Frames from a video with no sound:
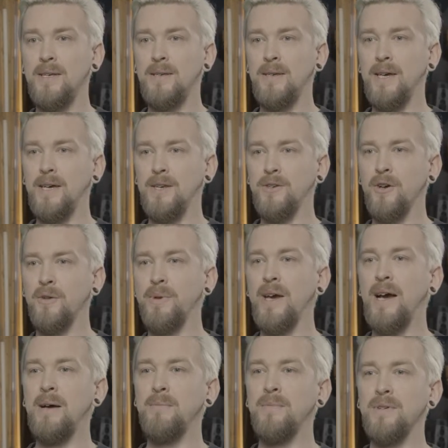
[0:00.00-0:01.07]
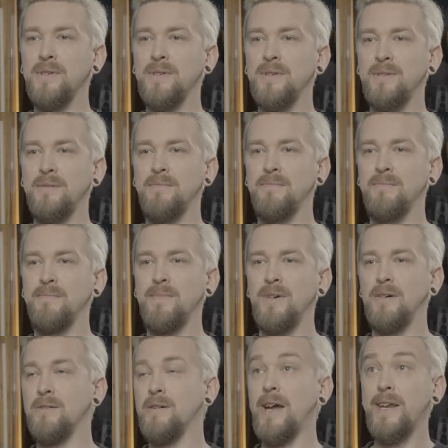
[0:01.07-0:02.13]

And Dolby Atmos, or